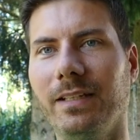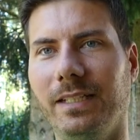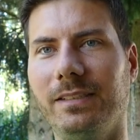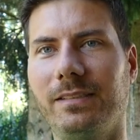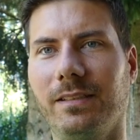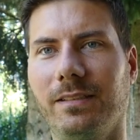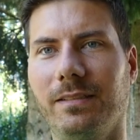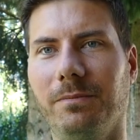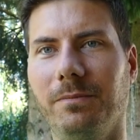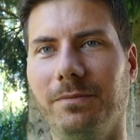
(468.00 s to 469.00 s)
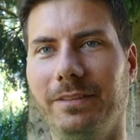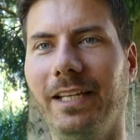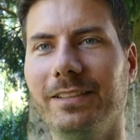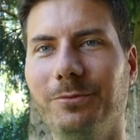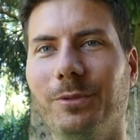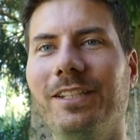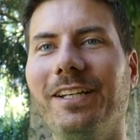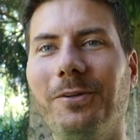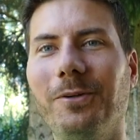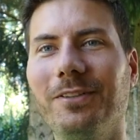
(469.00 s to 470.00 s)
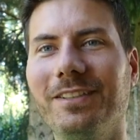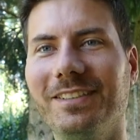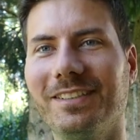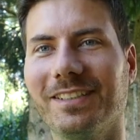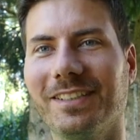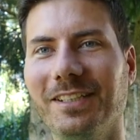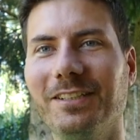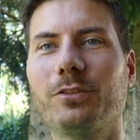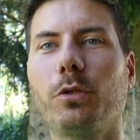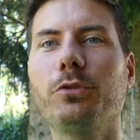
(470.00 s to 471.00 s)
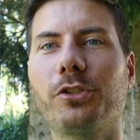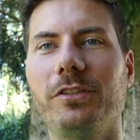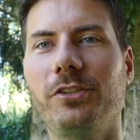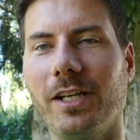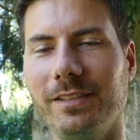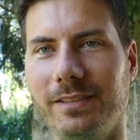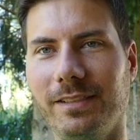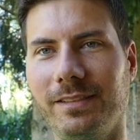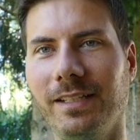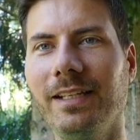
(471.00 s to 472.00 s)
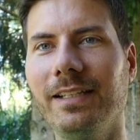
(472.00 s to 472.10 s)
It's what they call this social justice